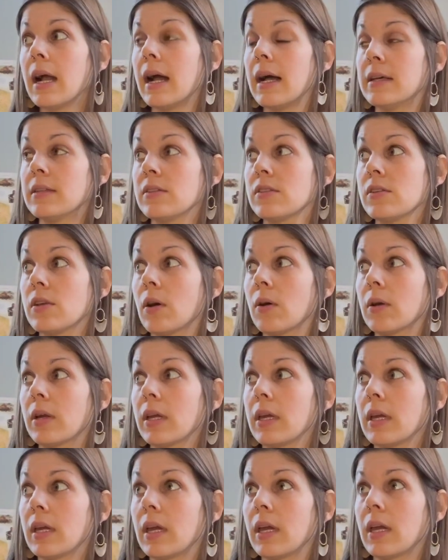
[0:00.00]
And so
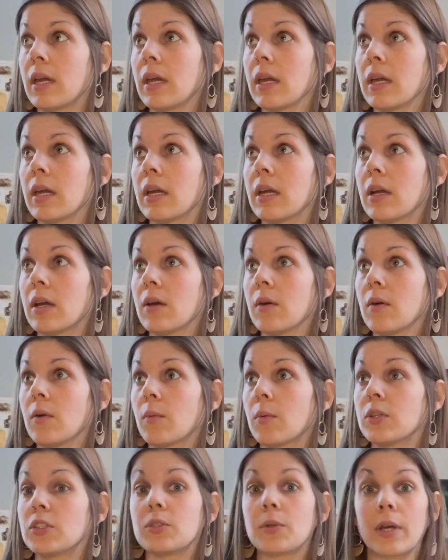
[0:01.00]

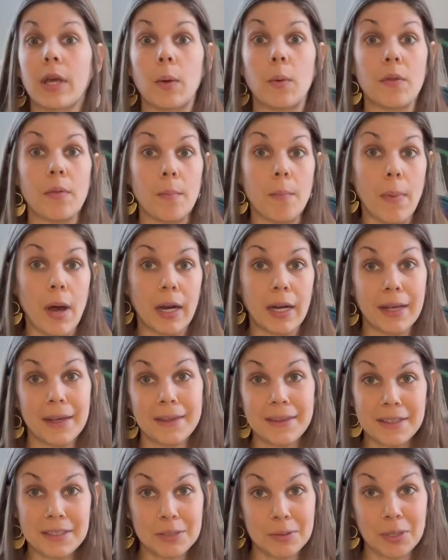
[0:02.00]
we're doing it with money
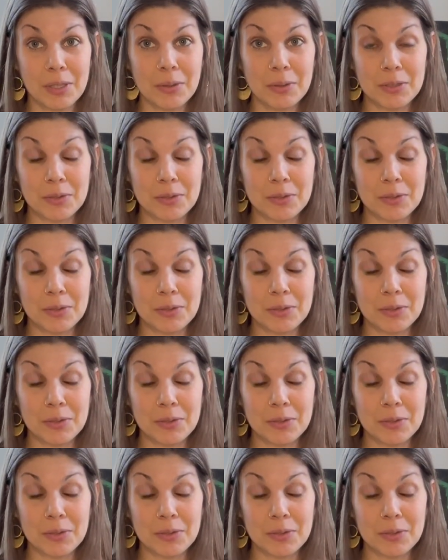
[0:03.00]
this week,